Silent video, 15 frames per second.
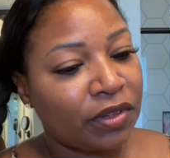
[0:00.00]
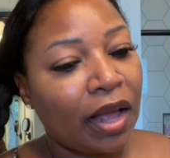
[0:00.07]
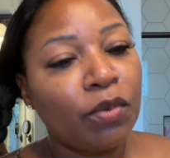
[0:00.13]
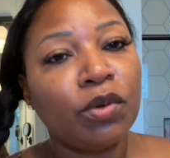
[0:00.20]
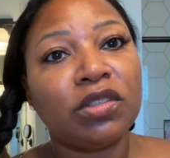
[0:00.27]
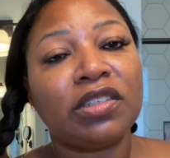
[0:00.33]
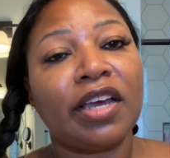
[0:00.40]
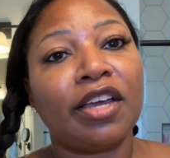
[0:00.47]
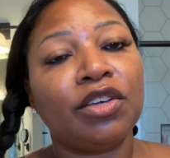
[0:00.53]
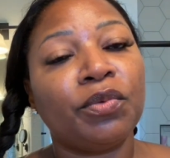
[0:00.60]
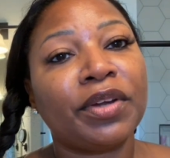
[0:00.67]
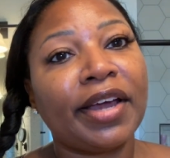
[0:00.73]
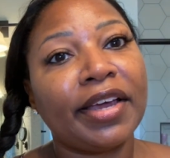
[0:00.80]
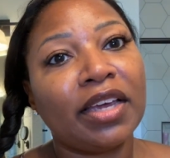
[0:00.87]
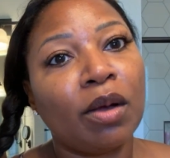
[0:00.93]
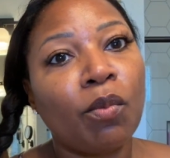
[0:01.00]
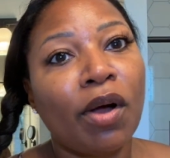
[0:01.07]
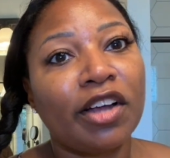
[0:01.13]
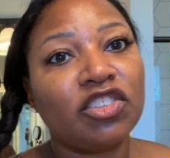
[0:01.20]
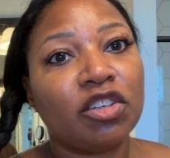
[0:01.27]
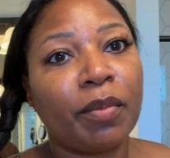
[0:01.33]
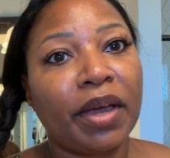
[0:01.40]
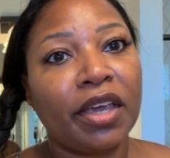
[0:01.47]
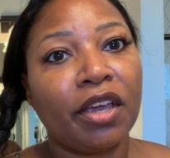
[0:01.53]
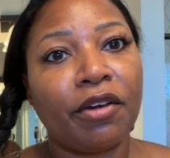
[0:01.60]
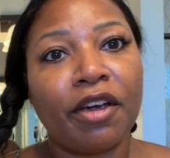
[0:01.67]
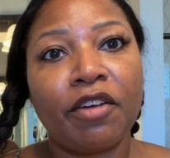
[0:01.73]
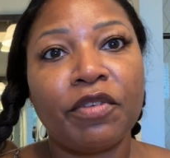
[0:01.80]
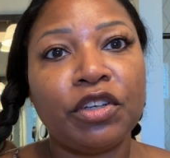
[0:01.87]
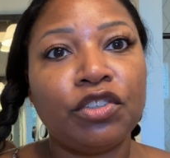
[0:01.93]
I will tell you, when I am washing my hair
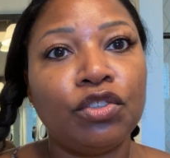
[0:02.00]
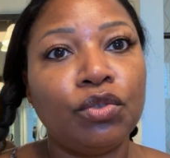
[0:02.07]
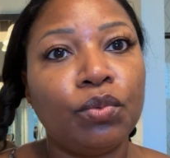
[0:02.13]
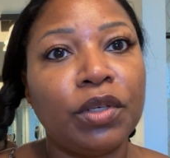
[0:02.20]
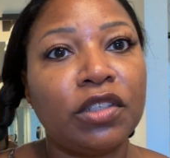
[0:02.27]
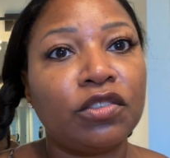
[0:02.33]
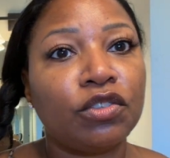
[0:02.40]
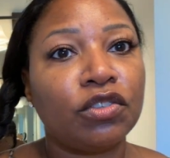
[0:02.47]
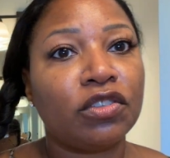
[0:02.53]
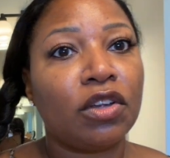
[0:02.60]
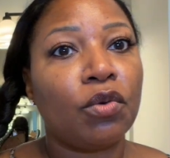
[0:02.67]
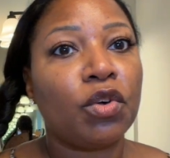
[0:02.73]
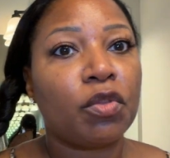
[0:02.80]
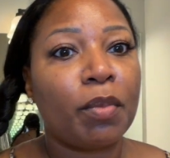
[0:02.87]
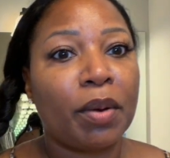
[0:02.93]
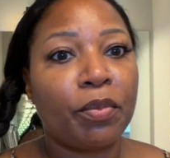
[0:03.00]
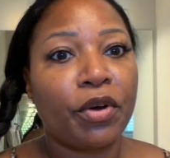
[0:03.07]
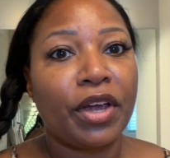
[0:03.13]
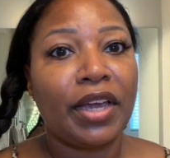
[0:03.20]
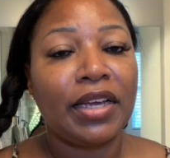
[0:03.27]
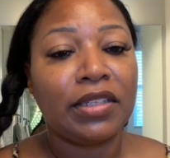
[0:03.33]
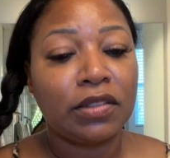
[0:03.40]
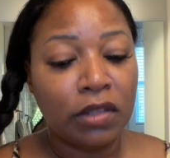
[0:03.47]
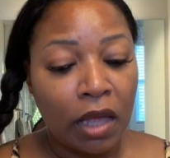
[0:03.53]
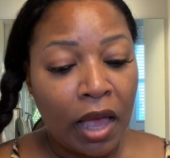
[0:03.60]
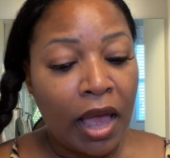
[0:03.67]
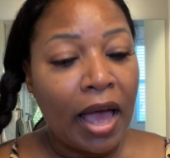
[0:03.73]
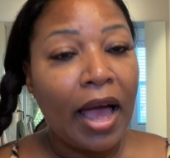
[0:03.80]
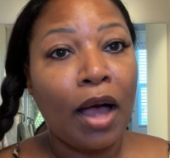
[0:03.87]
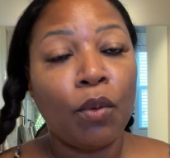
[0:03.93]
every 2 weeks or so with my braids,
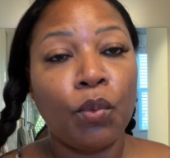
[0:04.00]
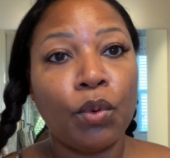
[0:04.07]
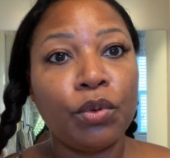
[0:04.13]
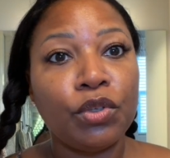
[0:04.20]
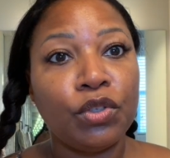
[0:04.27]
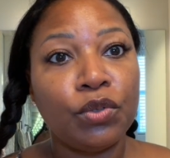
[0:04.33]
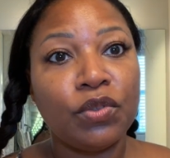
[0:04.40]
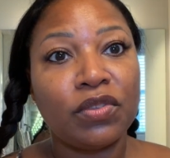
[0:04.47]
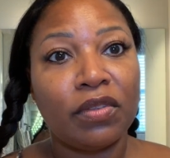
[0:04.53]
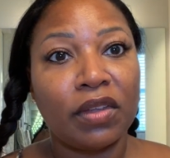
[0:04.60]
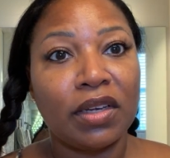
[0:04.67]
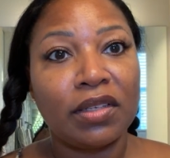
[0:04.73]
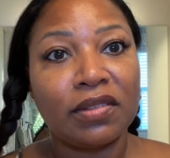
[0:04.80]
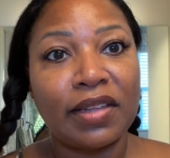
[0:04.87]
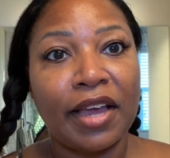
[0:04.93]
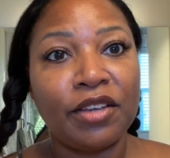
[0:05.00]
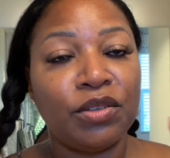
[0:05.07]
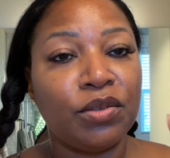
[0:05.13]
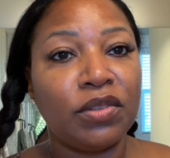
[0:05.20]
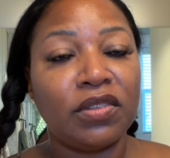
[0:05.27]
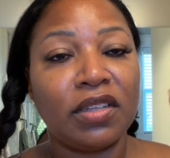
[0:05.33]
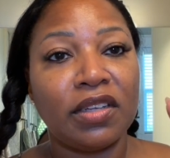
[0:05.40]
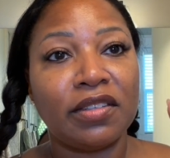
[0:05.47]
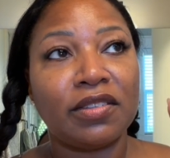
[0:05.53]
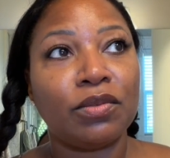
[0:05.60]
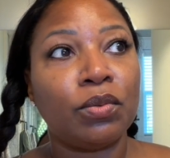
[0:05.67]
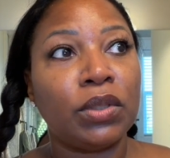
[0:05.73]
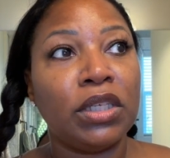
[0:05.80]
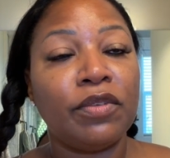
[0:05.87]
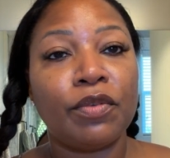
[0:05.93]
I will use this. I use this
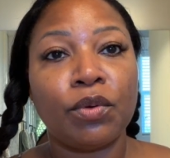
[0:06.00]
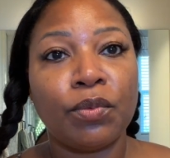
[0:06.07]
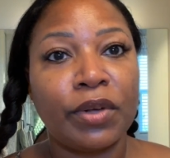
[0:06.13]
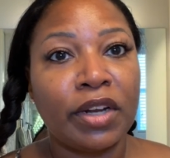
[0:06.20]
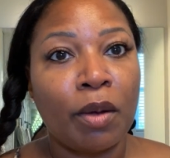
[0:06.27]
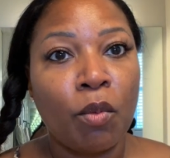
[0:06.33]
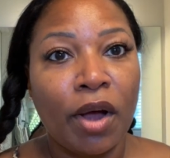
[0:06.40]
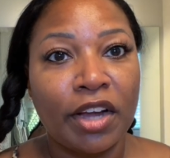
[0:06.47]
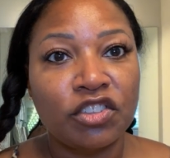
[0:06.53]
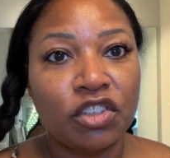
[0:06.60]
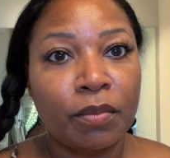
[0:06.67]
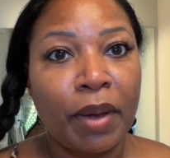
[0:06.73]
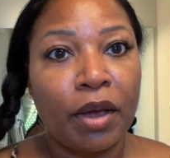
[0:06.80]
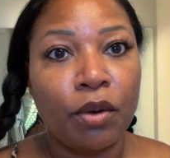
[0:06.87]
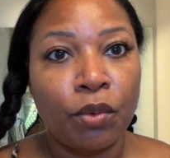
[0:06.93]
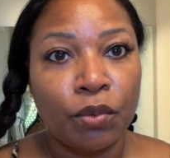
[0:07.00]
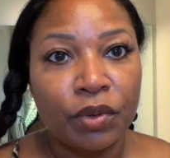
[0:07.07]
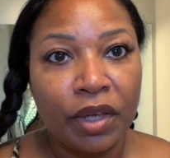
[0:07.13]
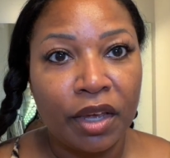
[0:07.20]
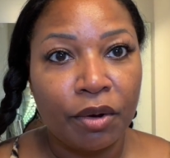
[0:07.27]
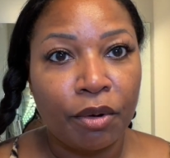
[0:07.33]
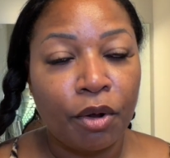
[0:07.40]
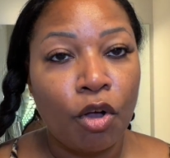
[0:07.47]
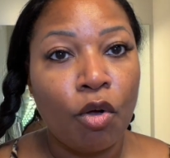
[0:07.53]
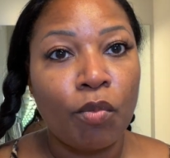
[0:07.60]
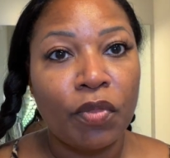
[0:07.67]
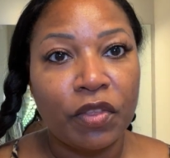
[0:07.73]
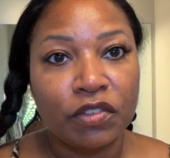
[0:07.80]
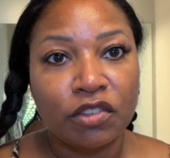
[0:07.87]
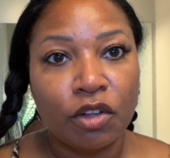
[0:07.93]
even when I'm washing my own hair at home
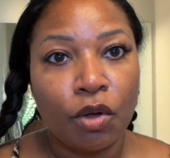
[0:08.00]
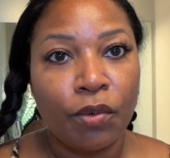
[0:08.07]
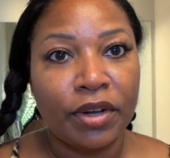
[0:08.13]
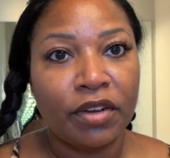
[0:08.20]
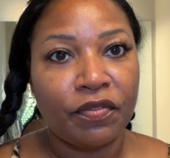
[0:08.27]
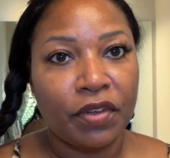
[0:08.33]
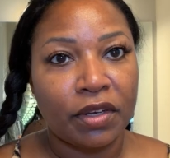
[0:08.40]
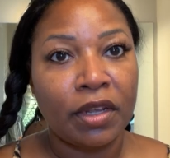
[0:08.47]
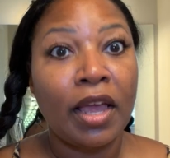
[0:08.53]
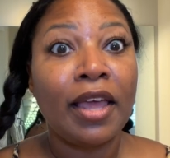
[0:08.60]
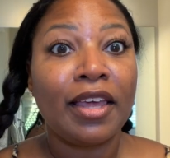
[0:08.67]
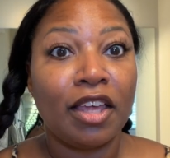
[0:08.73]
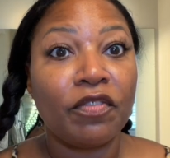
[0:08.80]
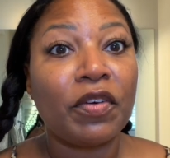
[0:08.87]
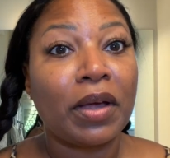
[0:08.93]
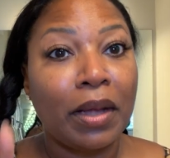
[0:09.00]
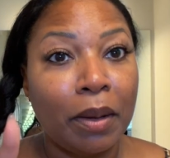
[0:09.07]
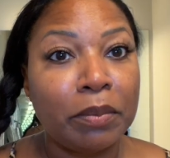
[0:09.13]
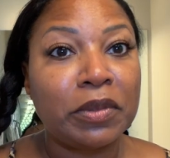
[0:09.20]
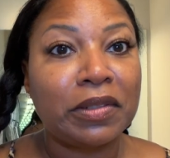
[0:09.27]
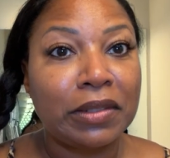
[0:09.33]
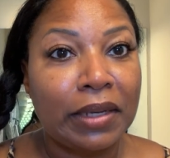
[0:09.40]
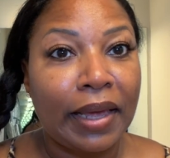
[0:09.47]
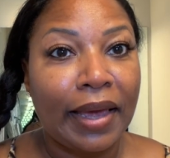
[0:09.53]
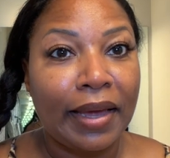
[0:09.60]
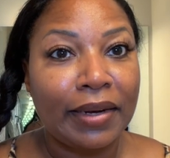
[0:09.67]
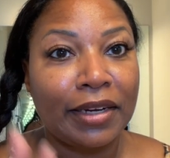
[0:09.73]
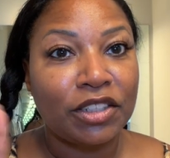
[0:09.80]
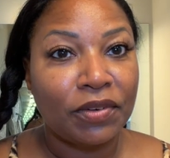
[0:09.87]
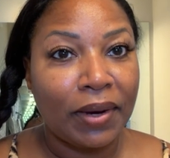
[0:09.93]
with the sew-in. If it comes to that,
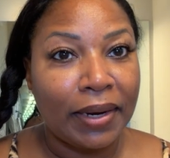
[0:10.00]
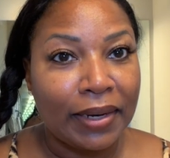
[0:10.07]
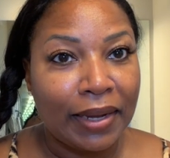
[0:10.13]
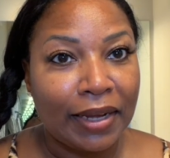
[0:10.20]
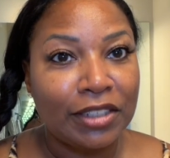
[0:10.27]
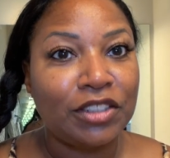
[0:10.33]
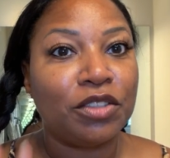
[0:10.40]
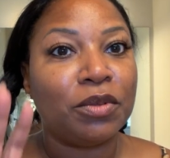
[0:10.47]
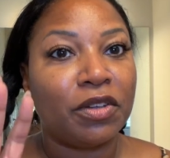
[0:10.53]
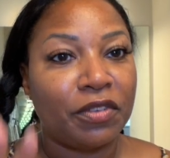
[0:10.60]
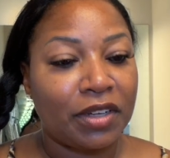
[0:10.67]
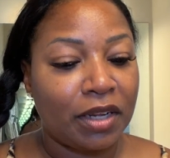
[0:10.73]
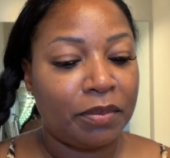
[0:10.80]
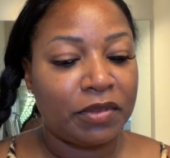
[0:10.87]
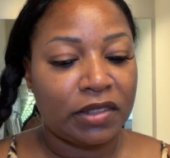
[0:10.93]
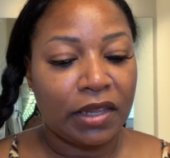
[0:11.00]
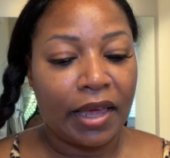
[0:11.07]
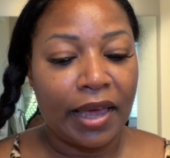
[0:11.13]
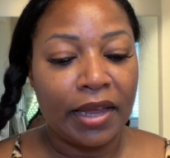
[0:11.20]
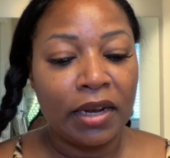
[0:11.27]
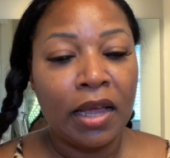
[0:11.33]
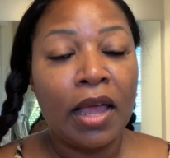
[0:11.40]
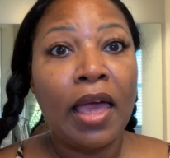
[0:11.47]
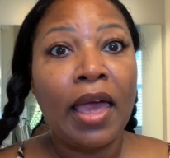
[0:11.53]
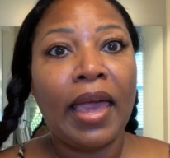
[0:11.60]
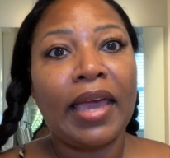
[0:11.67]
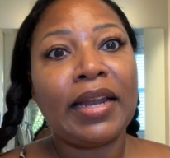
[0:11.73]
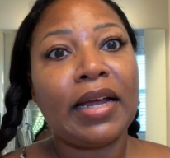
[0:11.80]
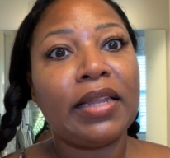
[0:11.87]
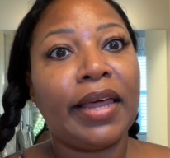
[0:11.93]
I try not to, but if it comes to that.
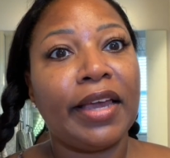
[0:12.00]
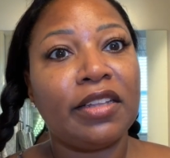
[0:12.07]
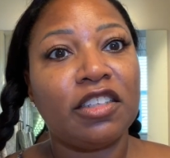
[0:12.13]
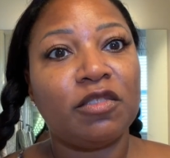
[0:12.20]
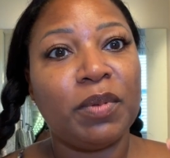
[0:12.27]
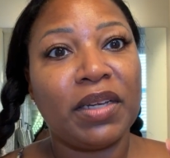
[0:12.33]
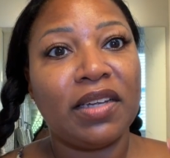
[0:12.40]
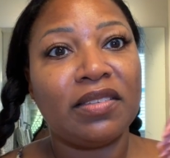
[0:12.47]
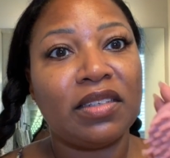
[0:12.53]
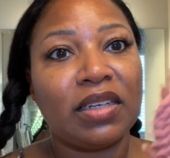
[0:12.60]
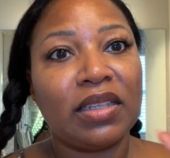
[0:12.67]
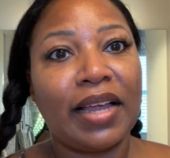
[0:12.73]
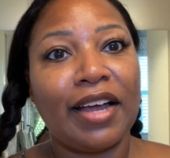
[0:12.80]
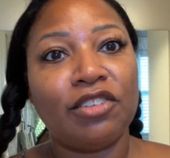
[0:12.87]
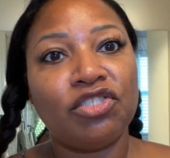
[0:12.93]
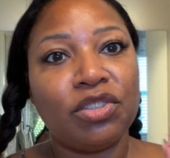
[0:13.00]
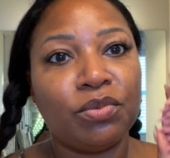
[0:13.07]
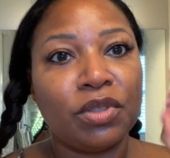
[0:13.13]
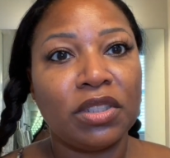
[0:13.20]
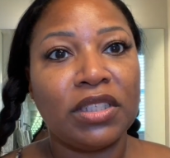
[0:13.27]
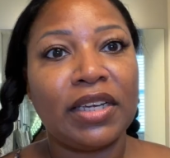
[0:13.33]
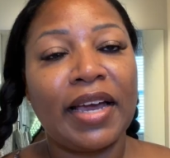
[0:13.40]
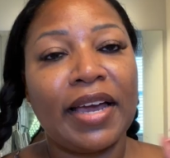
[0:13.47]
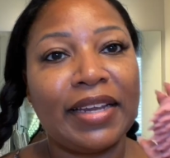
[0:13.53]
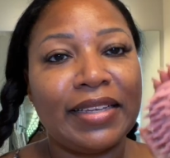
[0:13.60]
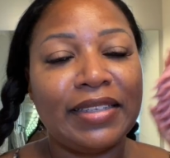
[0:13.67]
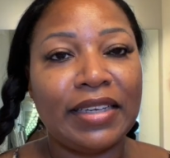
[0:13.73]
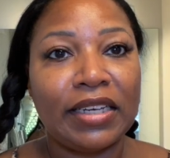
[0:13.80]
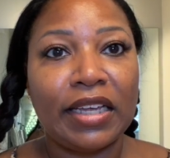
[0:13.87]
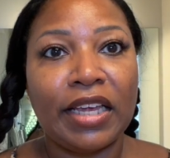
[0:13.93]
And I like this because it allows you to really kind of
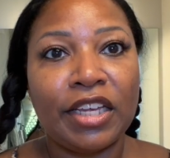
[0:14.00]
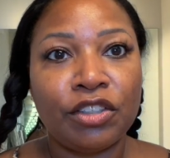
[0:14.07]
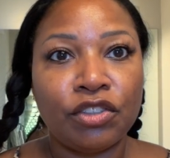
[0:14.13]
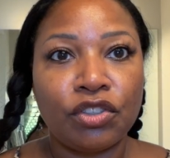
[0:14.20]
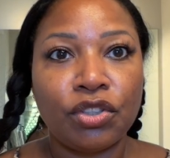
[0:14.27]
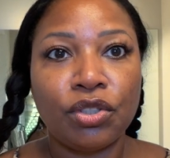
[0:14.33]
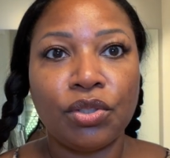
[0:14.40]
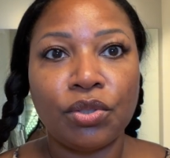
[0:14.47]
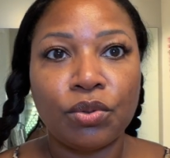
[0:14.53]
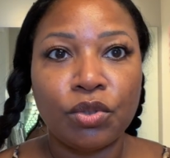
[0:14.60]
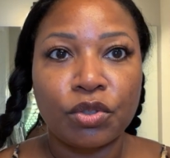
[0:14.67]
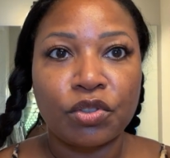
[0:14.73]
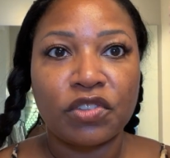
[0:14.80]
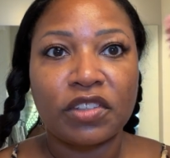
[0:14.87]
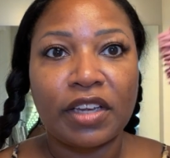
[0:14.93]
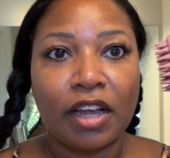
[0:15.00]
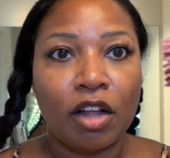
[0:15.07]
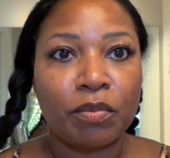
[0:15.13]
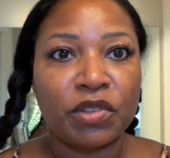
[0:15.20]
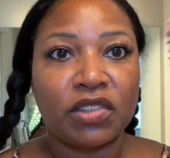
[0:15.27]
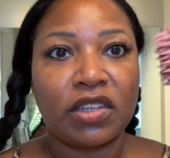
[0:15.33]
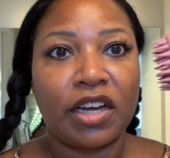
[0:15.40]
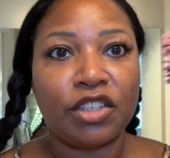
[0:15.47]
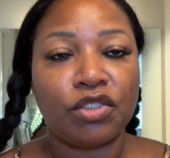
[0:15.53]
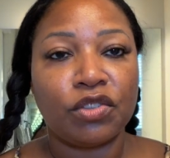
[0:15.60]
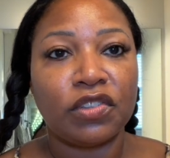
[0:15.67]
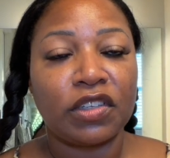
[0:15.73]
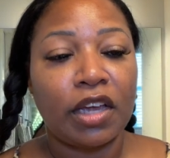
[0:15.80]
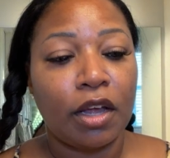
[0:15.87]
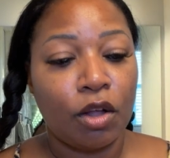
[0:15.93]
get into your scalp, massage your
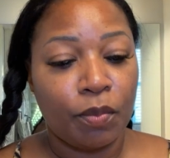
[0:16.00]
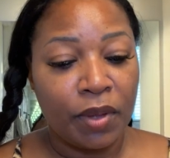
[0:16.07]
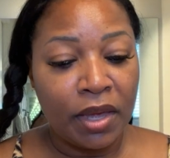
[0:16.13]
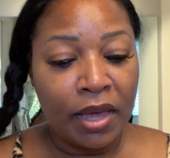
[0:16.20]
scalp.